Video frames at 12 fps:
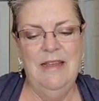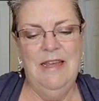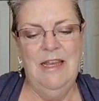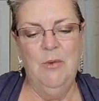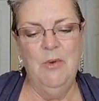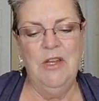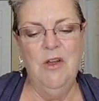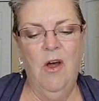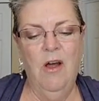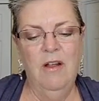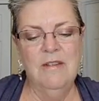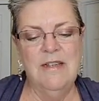He
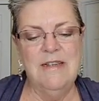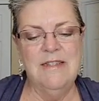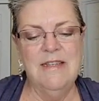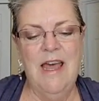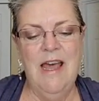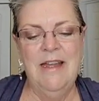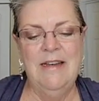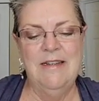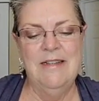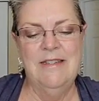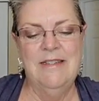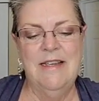recalled his
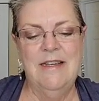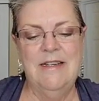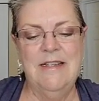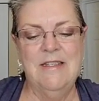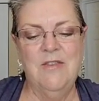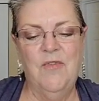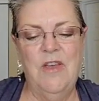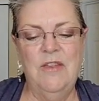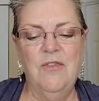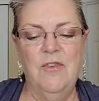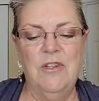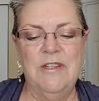kindness and his
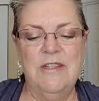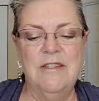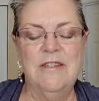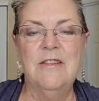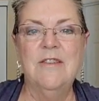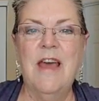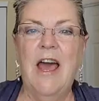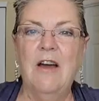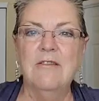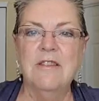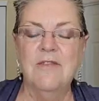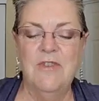faithfulness to the
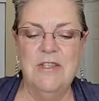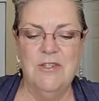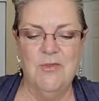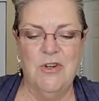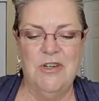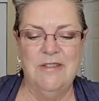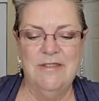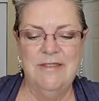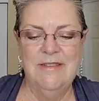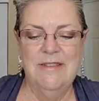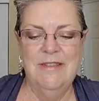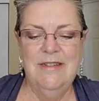house of Israel.
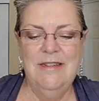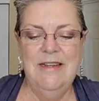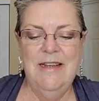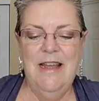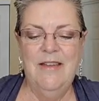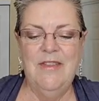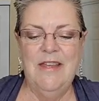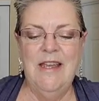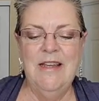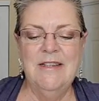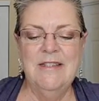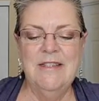At the
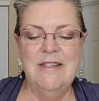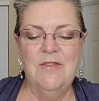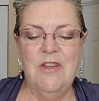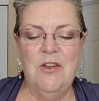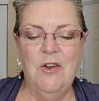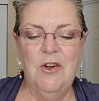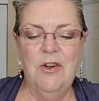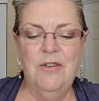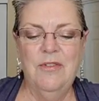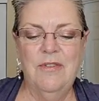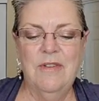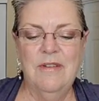ends of the
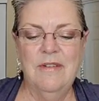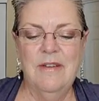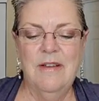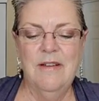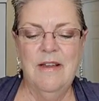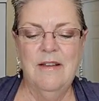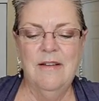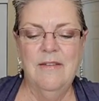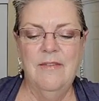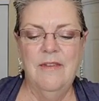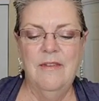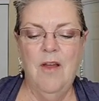earth,
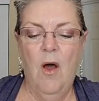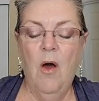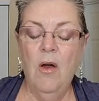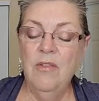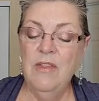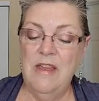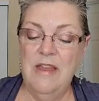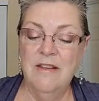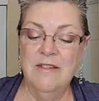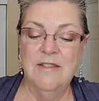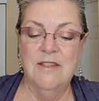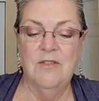all the
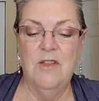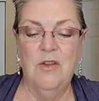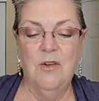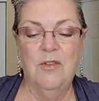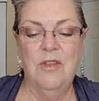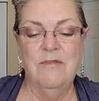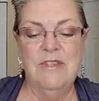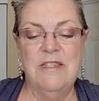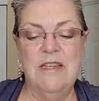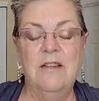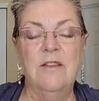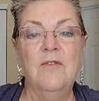ends of the earth have
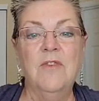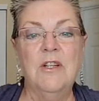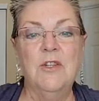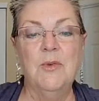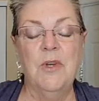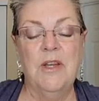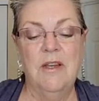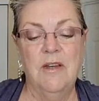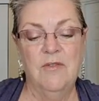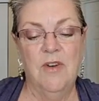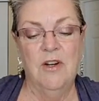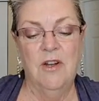seen the victory
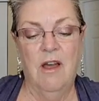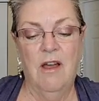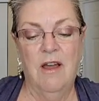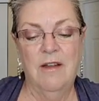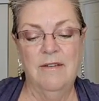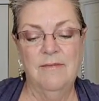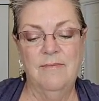of our God.